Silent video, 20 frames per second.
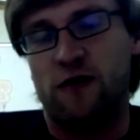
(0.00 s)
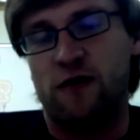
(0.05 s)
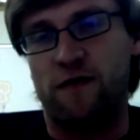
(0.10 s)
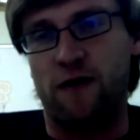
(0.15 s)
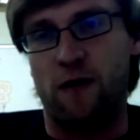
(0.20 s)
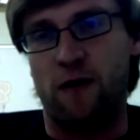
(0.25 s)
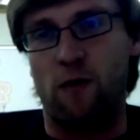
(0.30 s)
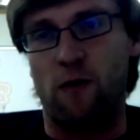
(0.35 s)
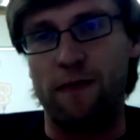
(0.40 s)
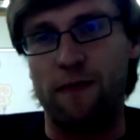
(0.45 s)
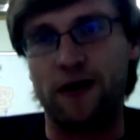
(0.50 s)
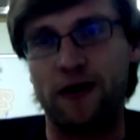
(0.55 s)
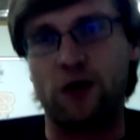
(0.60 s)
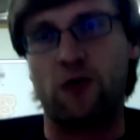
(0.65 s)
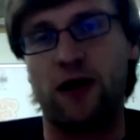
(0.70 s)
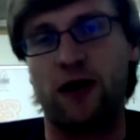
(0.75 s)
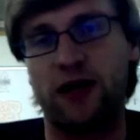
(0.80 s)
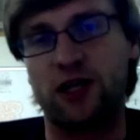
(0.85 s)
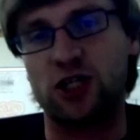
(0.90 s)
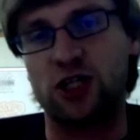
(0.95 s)
from one
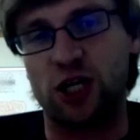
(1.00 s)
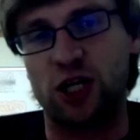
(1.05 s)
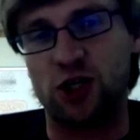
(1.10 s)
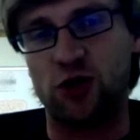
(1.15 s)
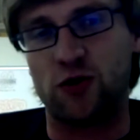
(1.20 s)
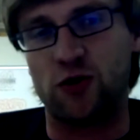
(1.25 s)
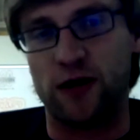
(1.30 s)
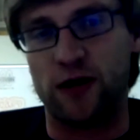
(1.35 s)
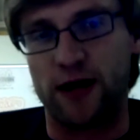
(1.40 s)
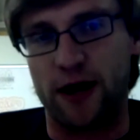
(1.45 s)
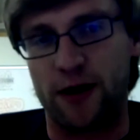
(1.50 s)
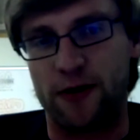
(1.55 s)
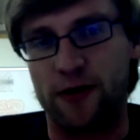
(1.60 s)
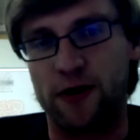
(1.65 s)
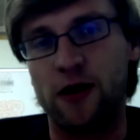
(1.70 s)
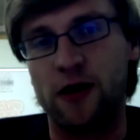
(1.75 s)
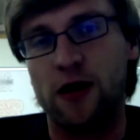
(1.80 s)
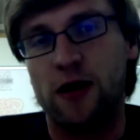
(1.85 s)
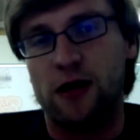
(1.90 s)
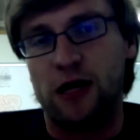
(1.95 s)
Bitcoin exchange to
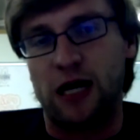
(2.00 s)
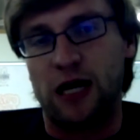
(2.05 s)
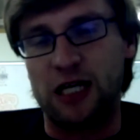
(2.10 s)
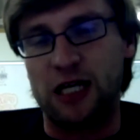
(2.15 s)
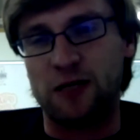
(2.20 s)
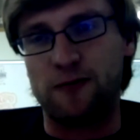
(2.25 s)
another is